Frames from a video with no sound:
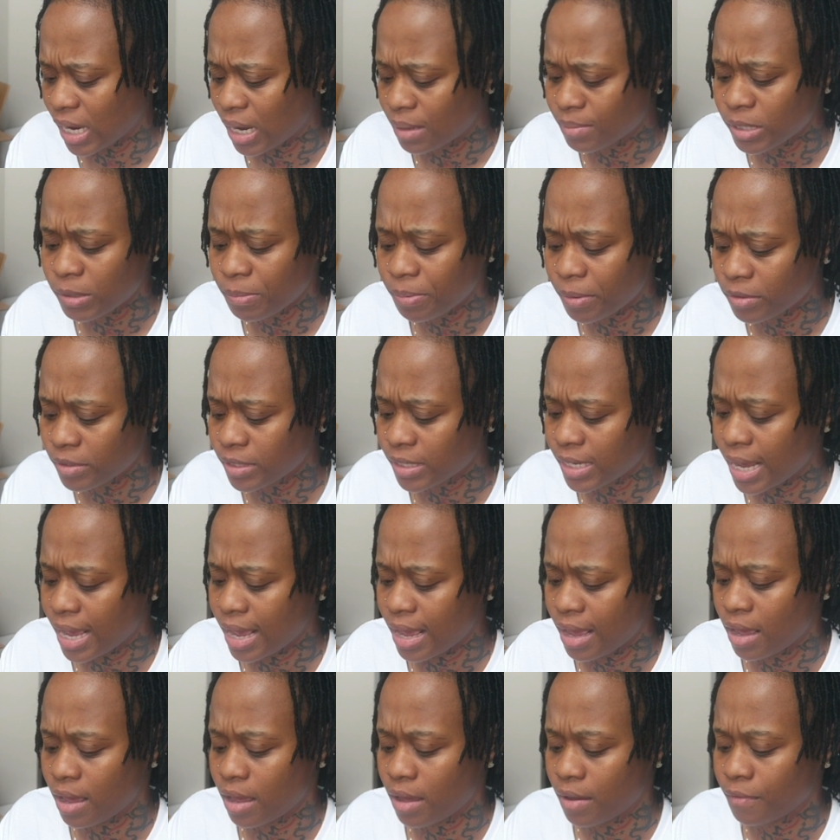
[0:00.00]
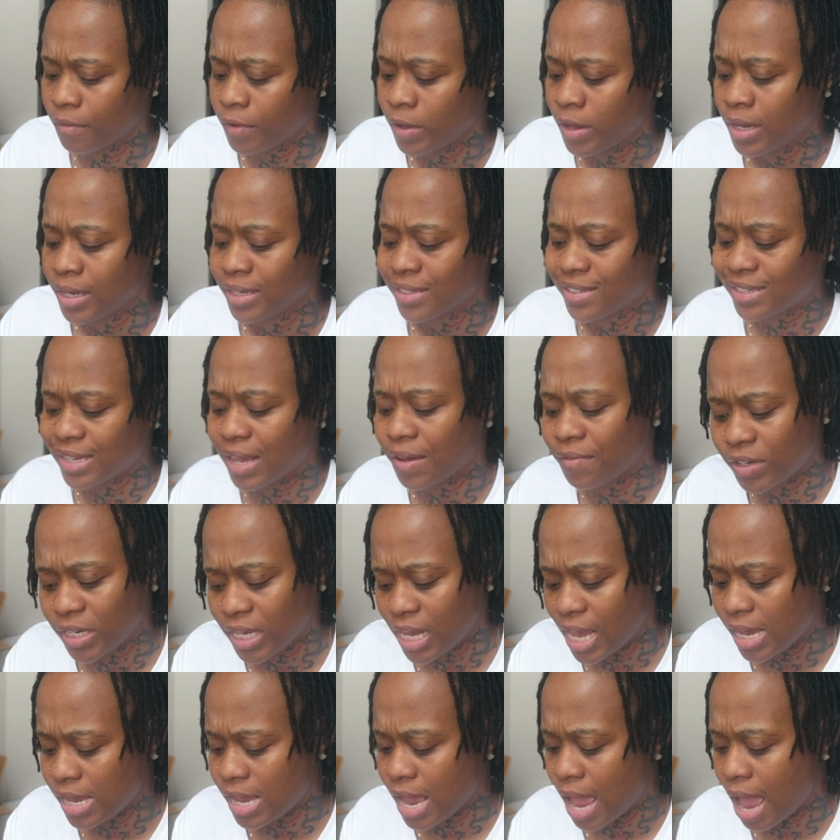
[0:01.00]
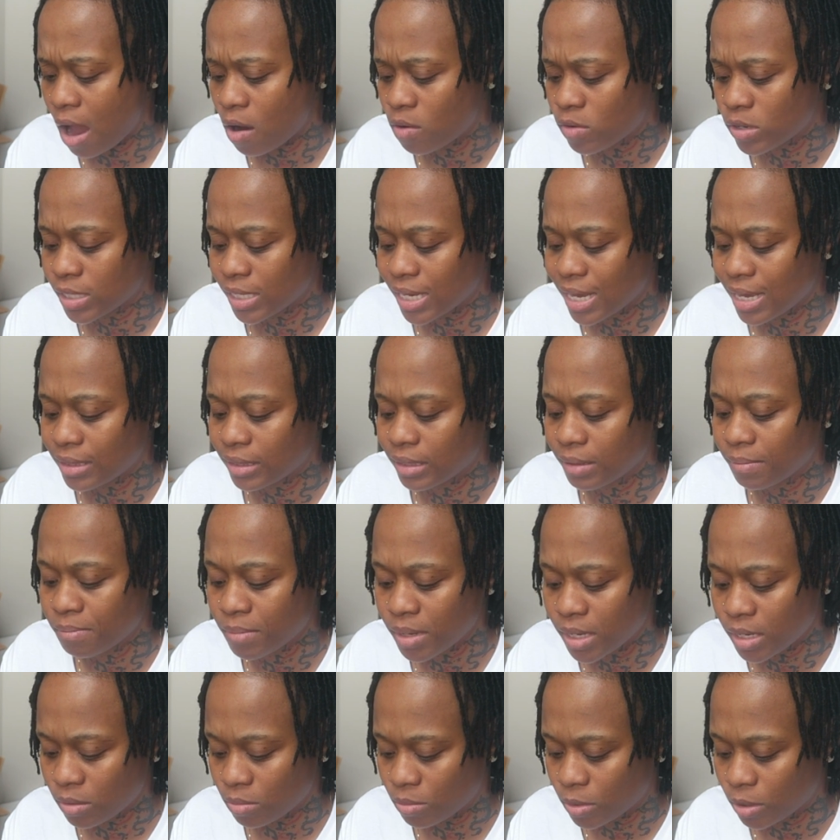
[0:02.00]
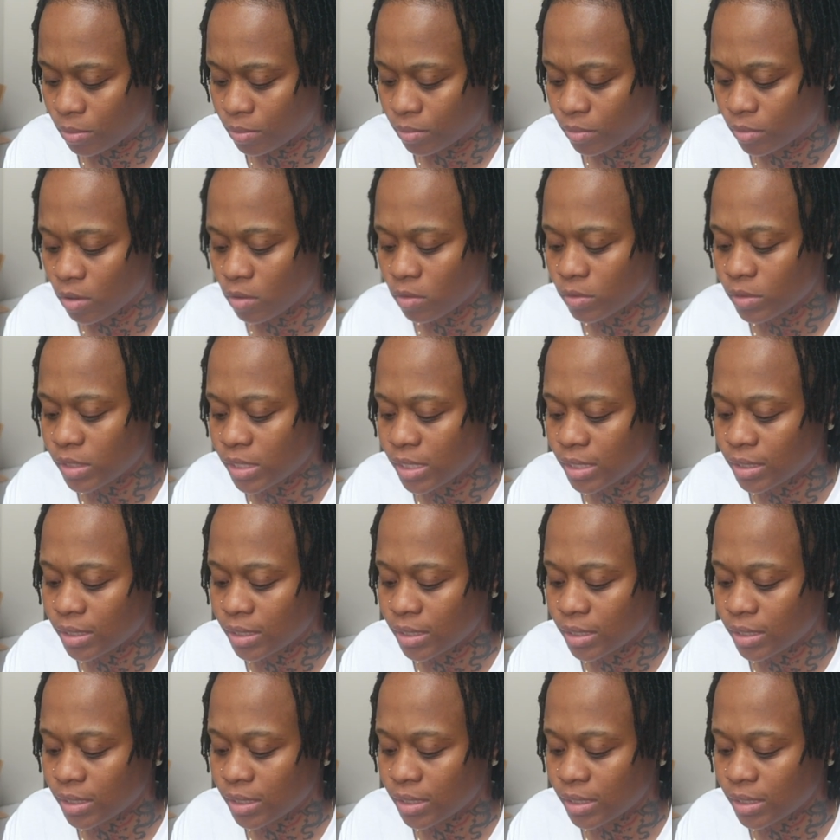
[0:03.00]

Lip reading: like, I'm supposed to have 78 hours at the minimum. Those